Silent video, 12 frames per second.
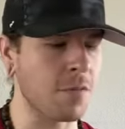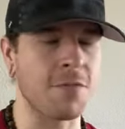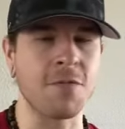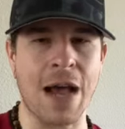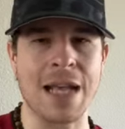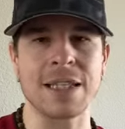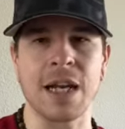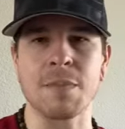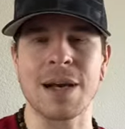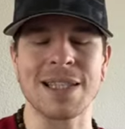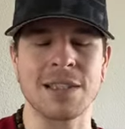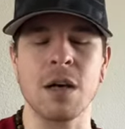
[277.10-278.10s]
fascinated to
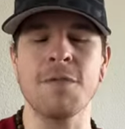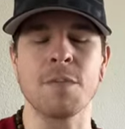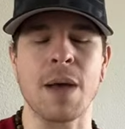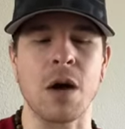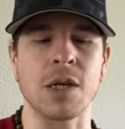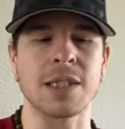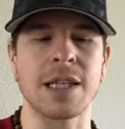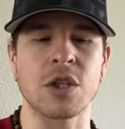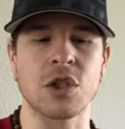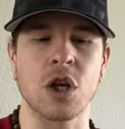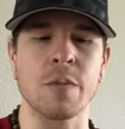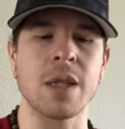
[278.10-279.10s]
myself about, is they
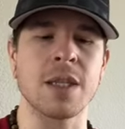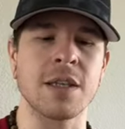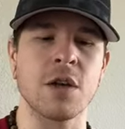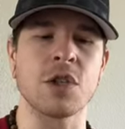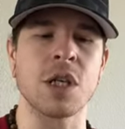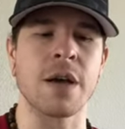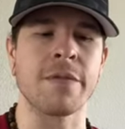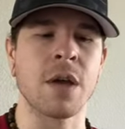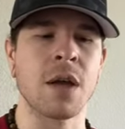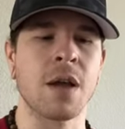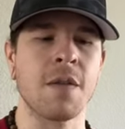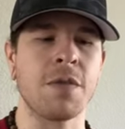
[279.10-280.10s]
show me this energy of,
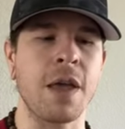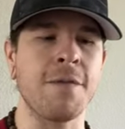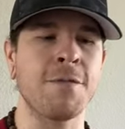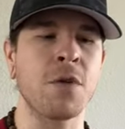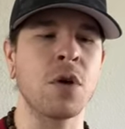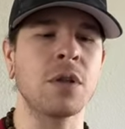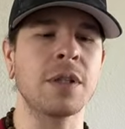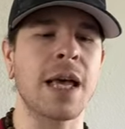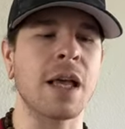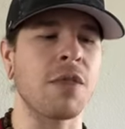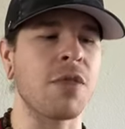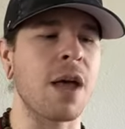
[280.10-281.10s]
they feel
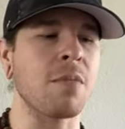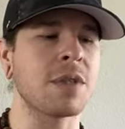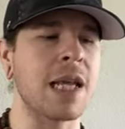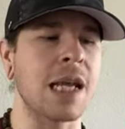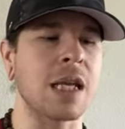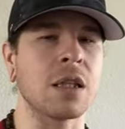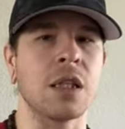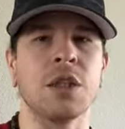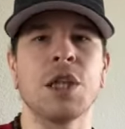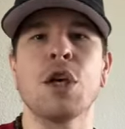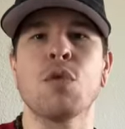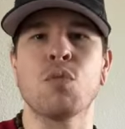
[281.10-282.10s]
like them taking the
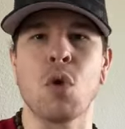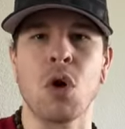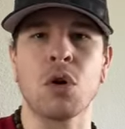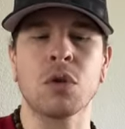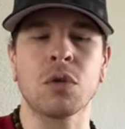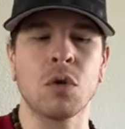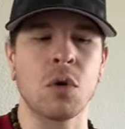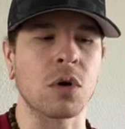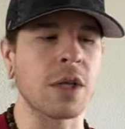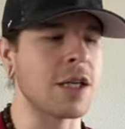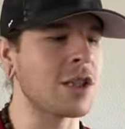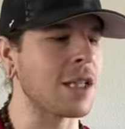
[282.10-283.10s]
lead role, or
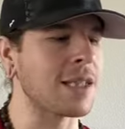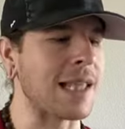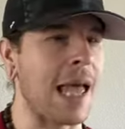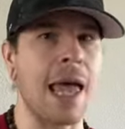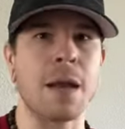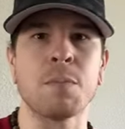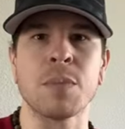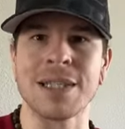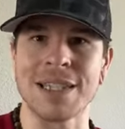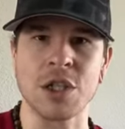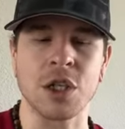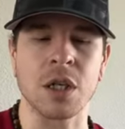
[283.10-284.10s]
in a sense, the head
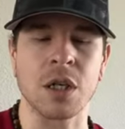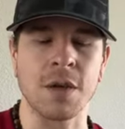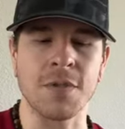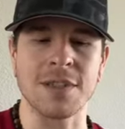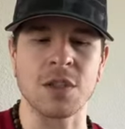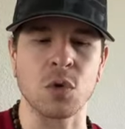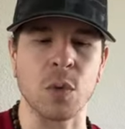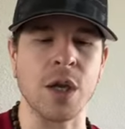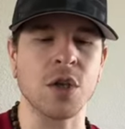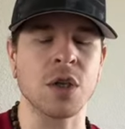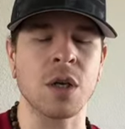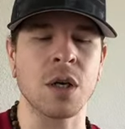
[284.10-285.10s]
position of the
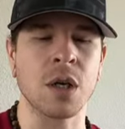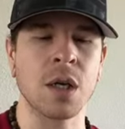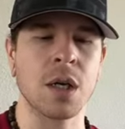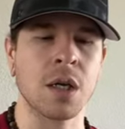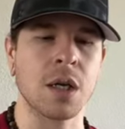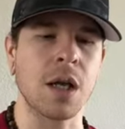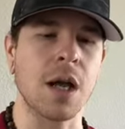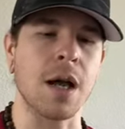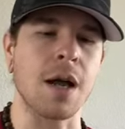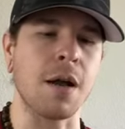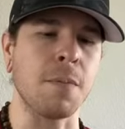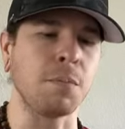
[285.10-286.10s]
situation,
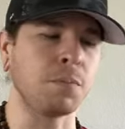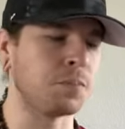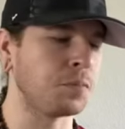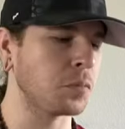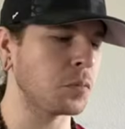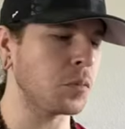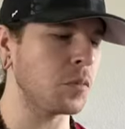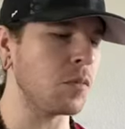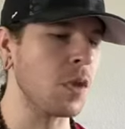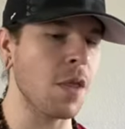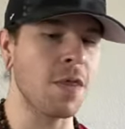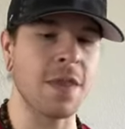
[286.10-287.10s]

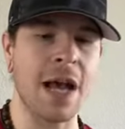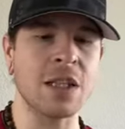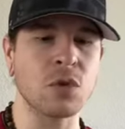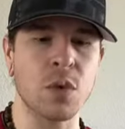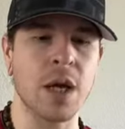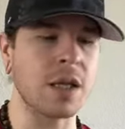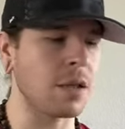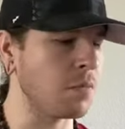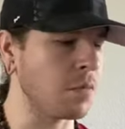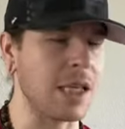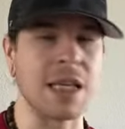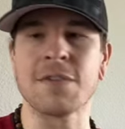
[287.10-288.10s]
that's
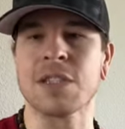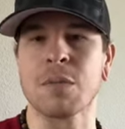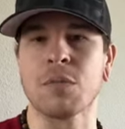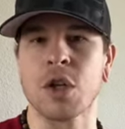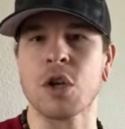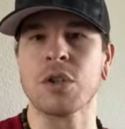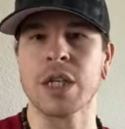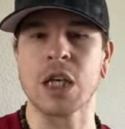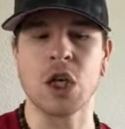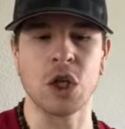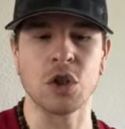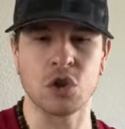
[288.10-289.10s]
what gives them literally
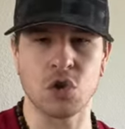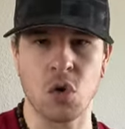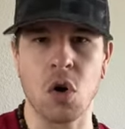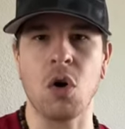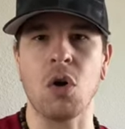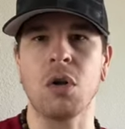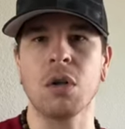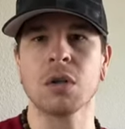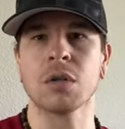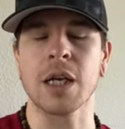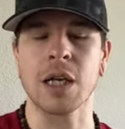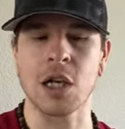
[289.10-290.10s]
control
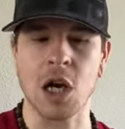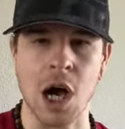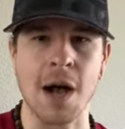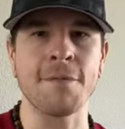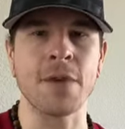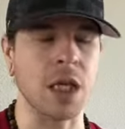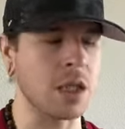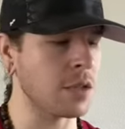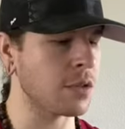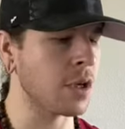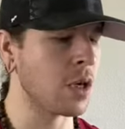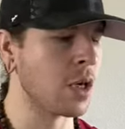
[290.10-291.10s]
and
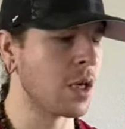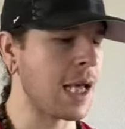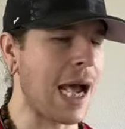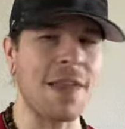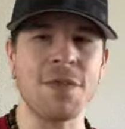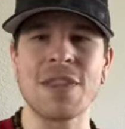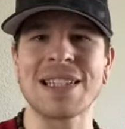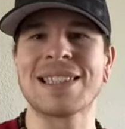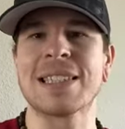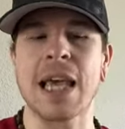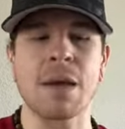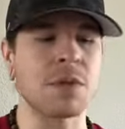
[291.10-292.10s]
confidence. At the
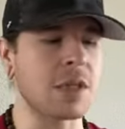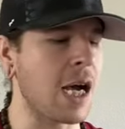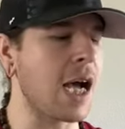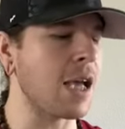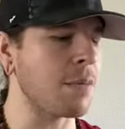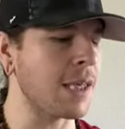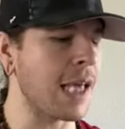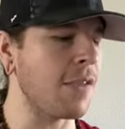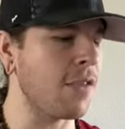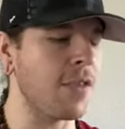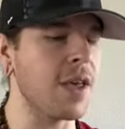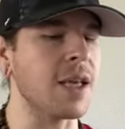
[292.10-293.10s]
same time,
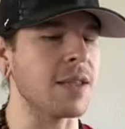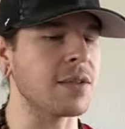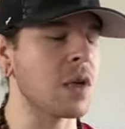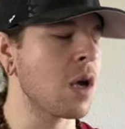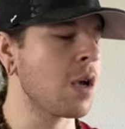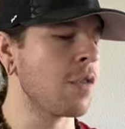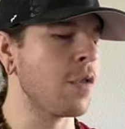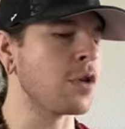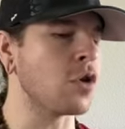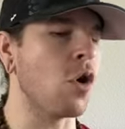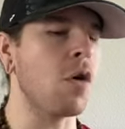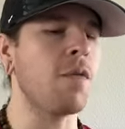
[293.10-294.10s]
get this,
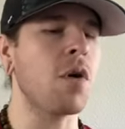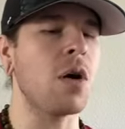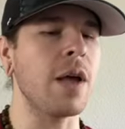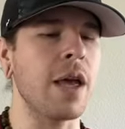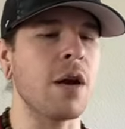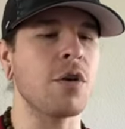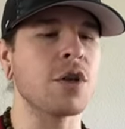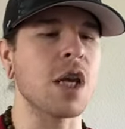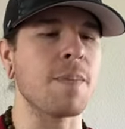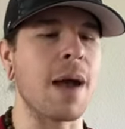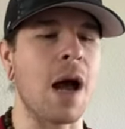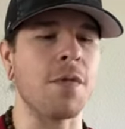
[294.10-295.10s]
this overall energy
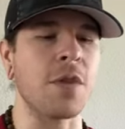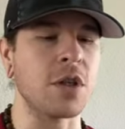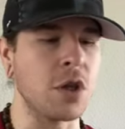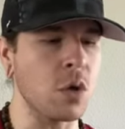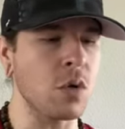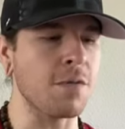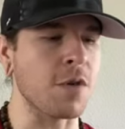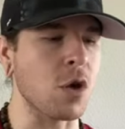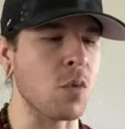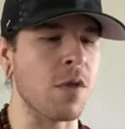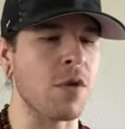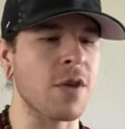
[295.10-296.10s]
about the two of you,
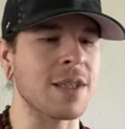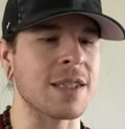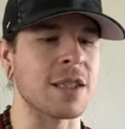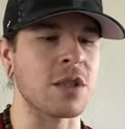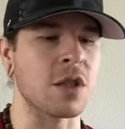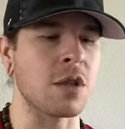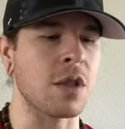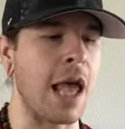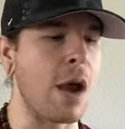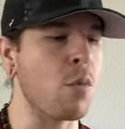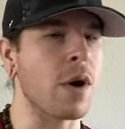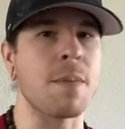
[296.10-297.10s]
whether this is
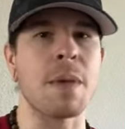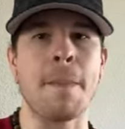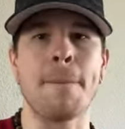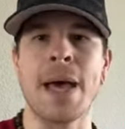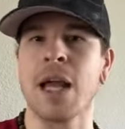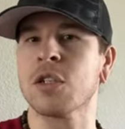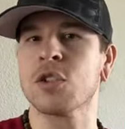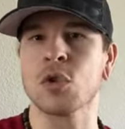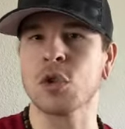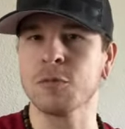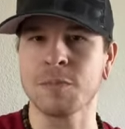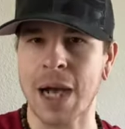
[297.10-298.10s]
they want to be
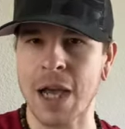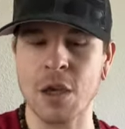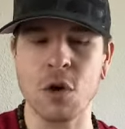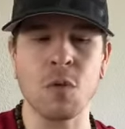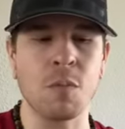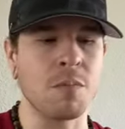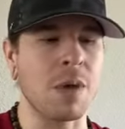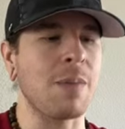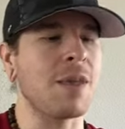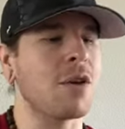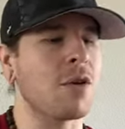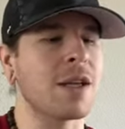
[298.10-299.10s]
pedestaled by you,
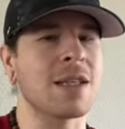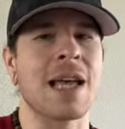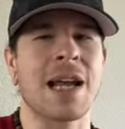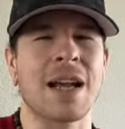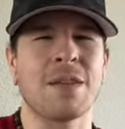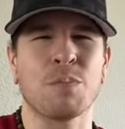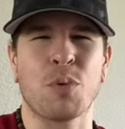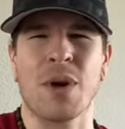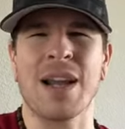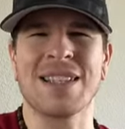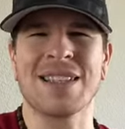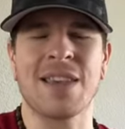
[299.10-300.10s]
maybe they're into that kind of
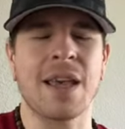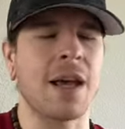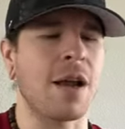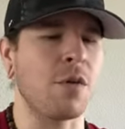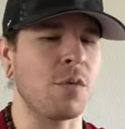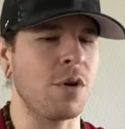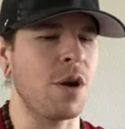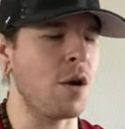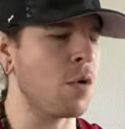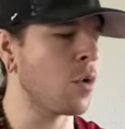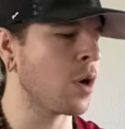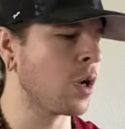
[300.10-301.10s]
praise thing, I don't
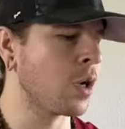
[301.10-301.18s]
know.